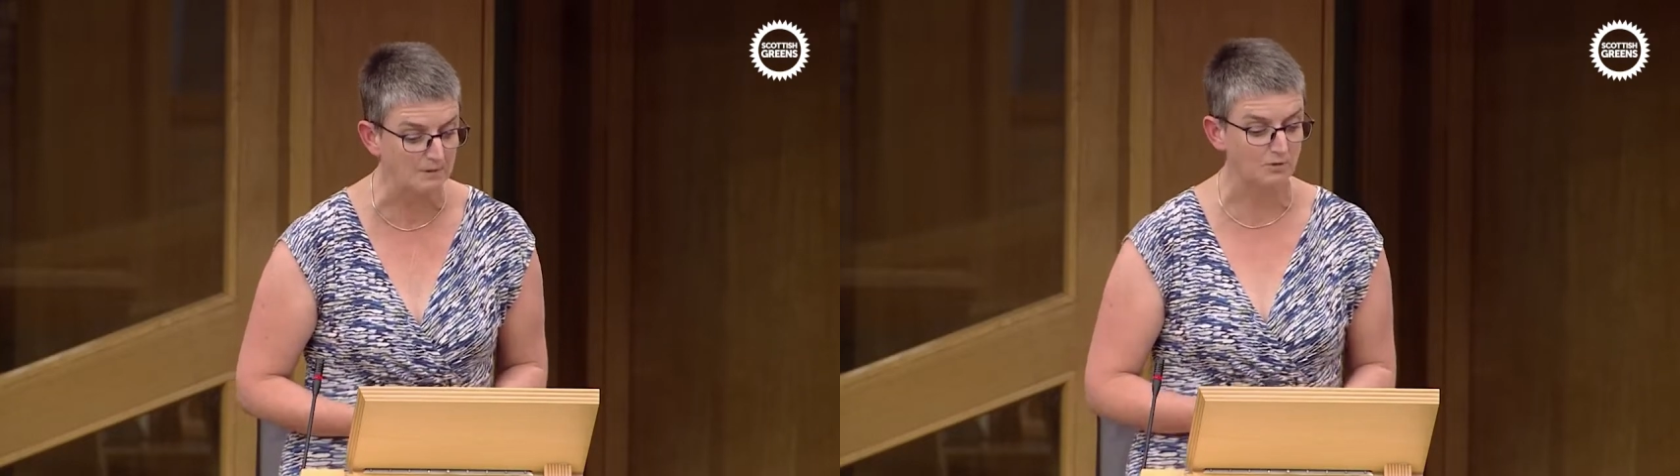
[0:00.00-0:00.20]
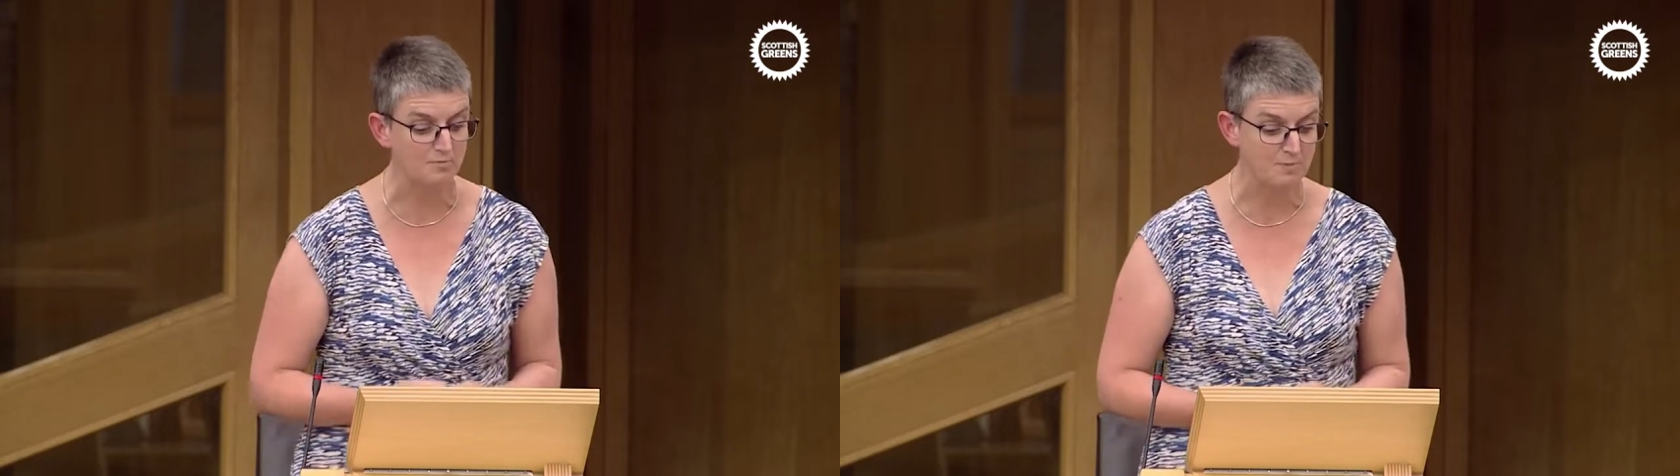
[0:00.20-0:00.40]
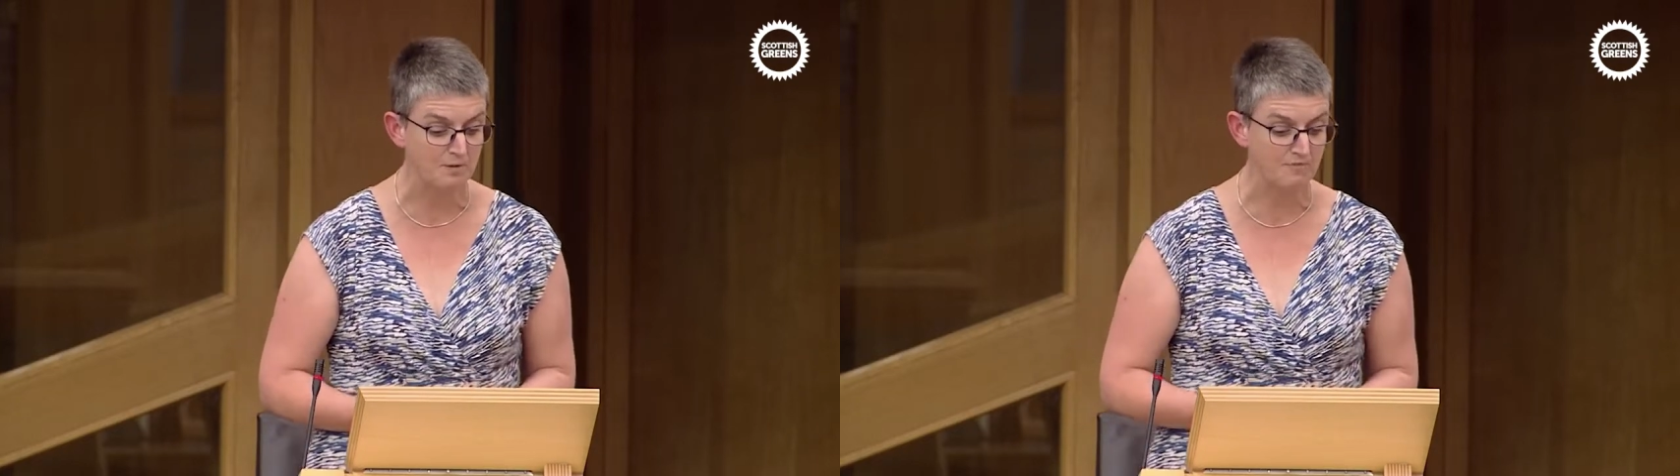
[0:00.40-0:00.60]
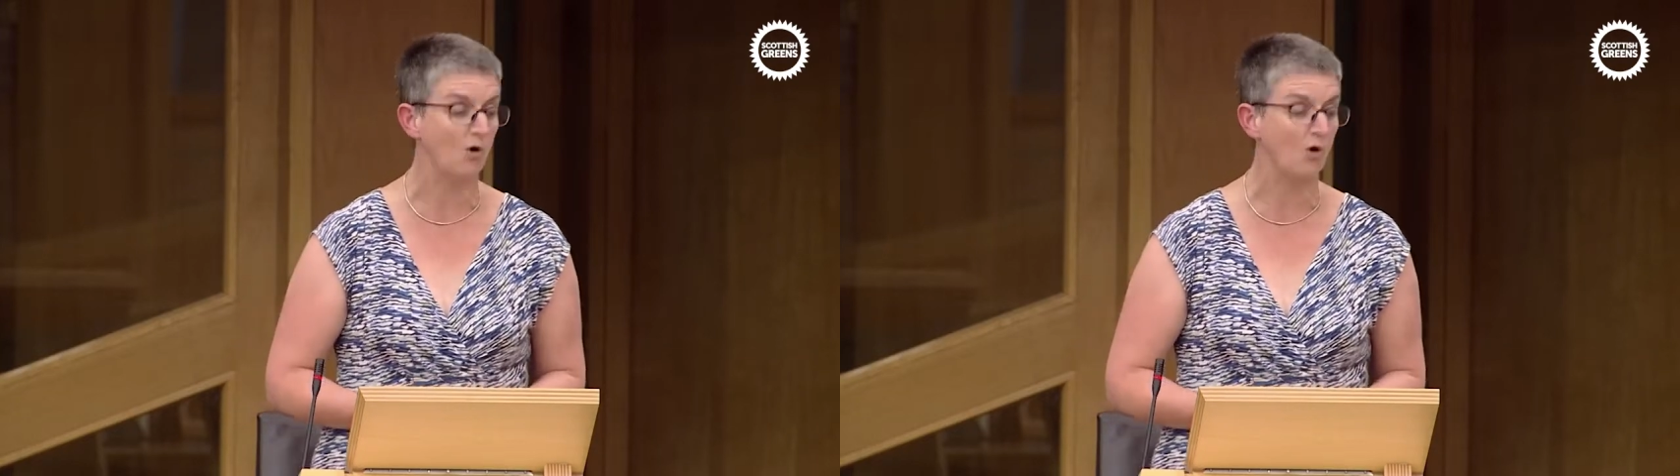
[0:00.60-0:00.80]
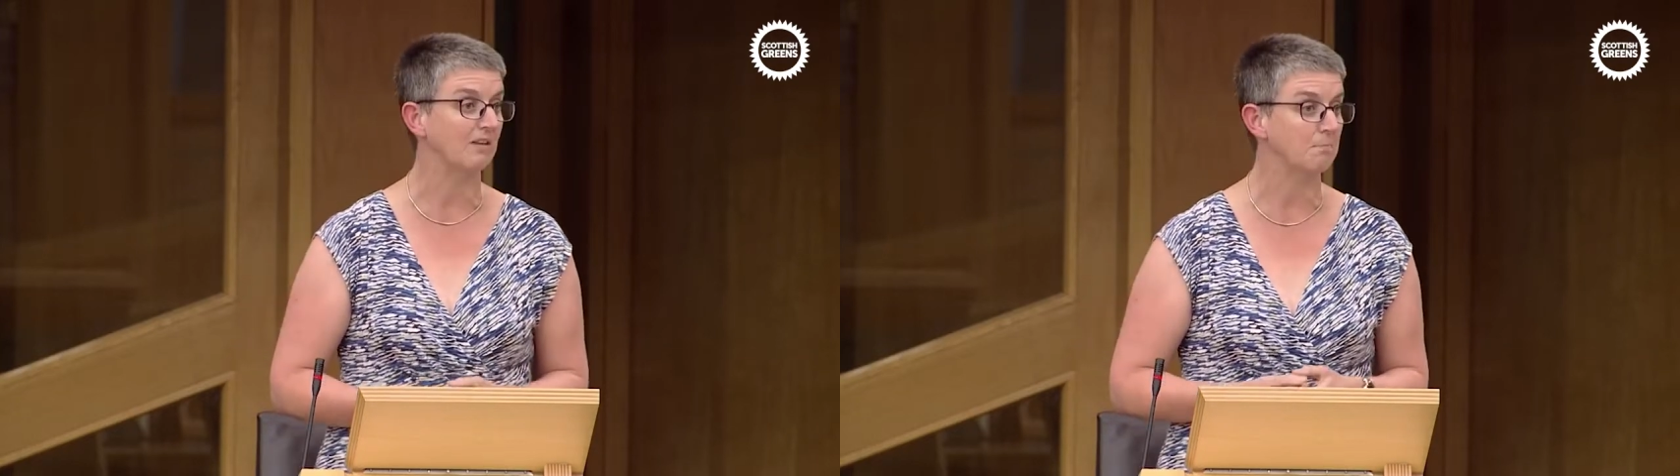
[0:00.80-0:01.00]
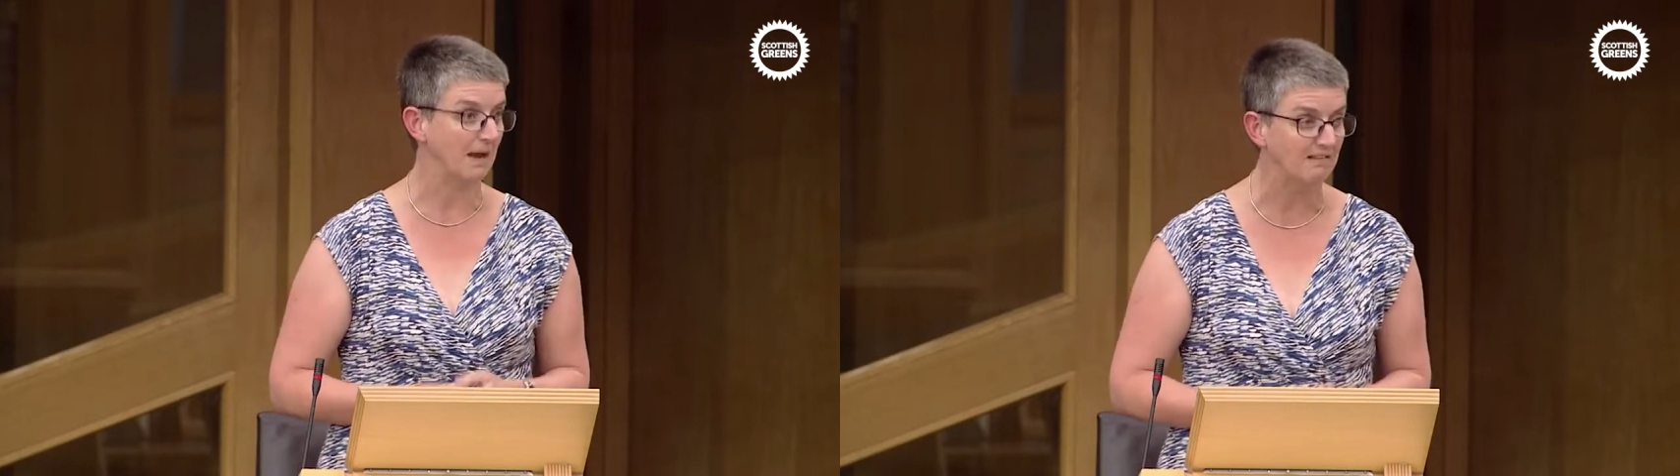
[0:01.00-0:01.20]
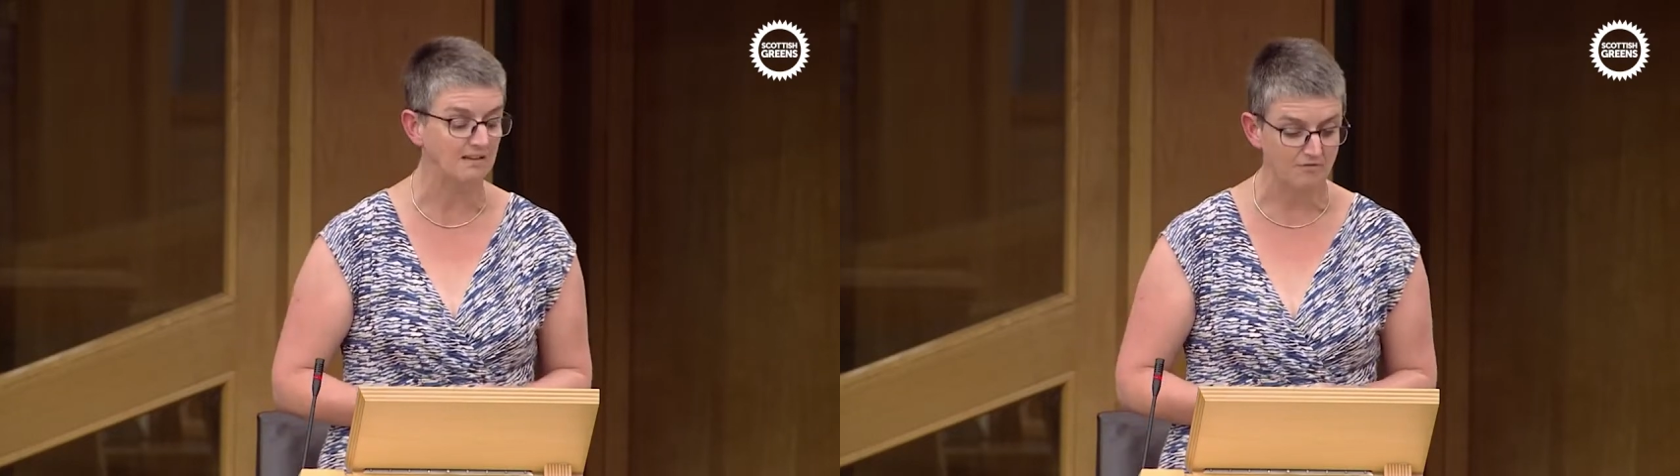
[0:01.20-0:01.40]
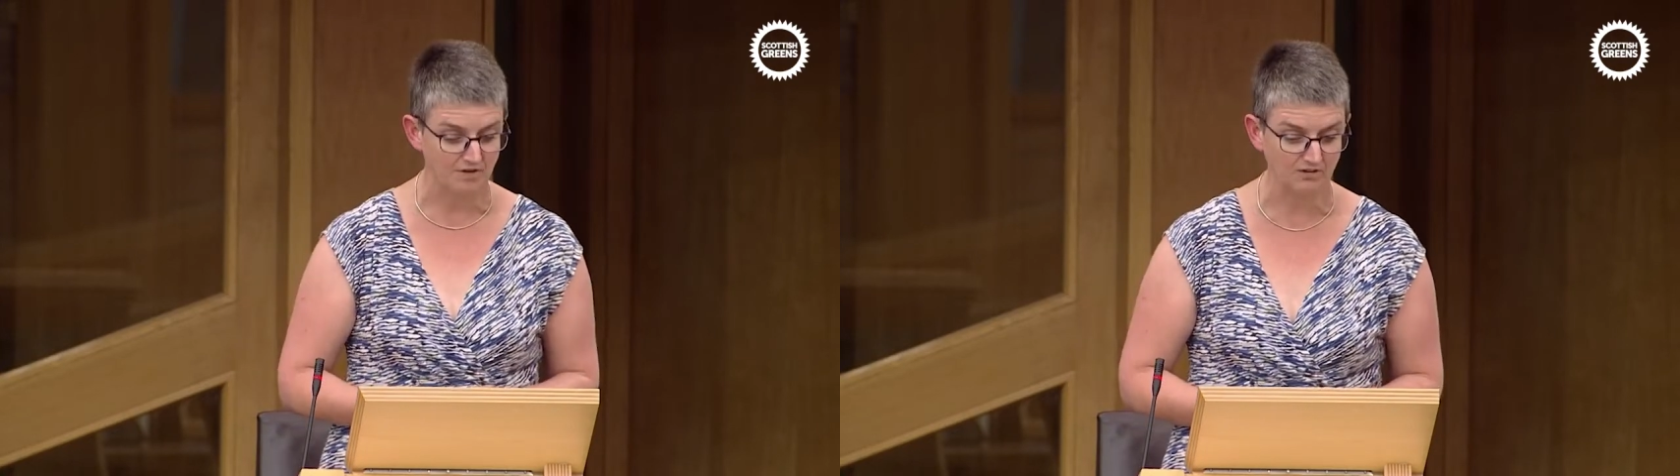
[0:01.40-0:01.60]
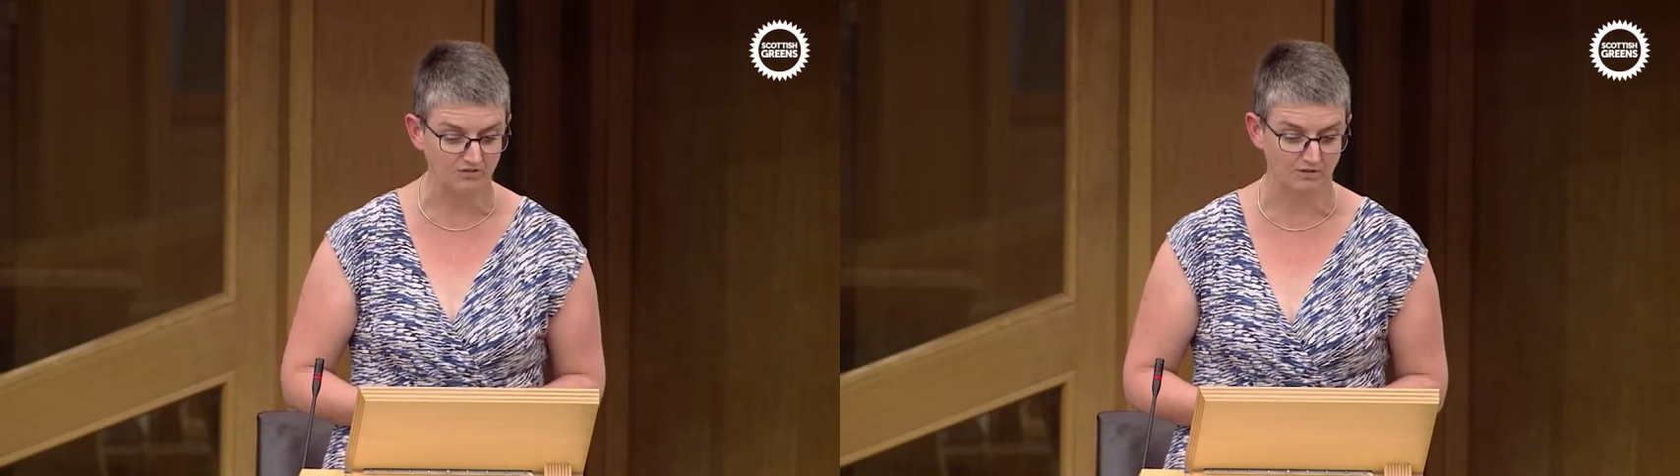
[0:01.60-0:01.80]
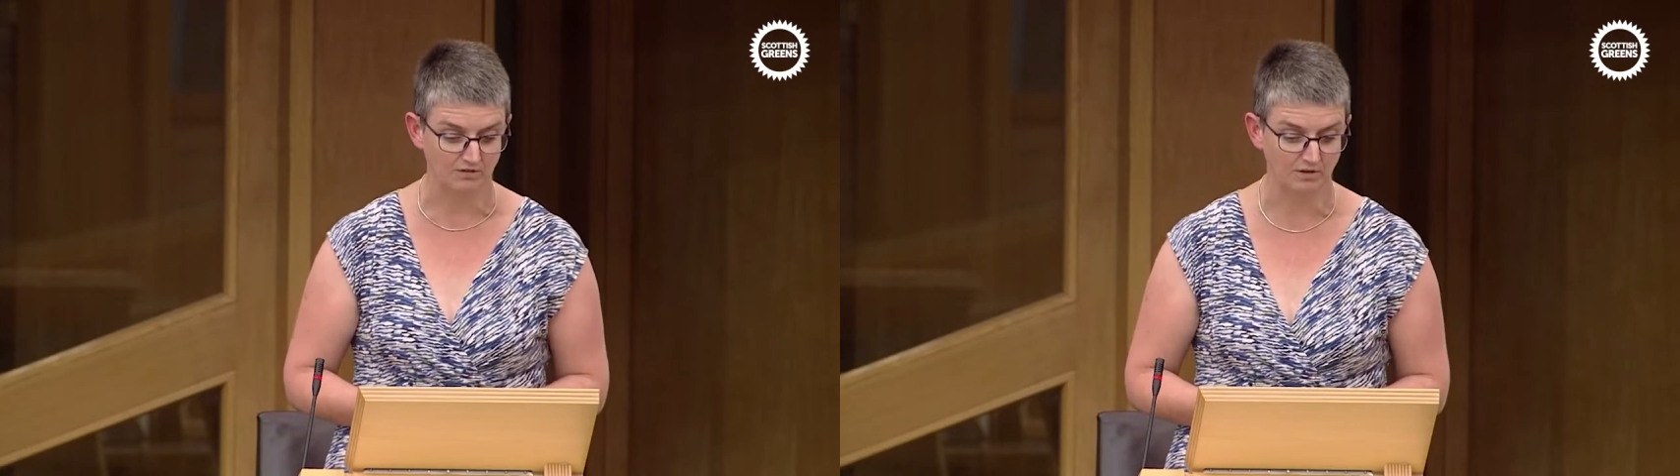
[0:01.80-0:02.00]
to perform its basic
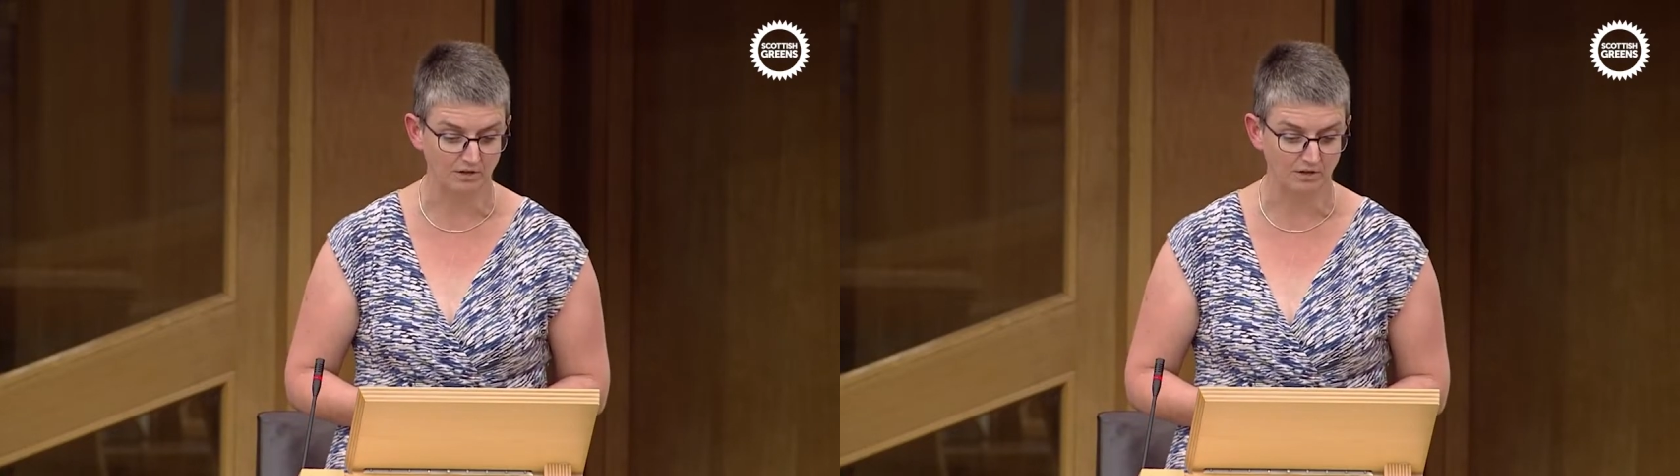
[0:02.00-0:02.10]
function,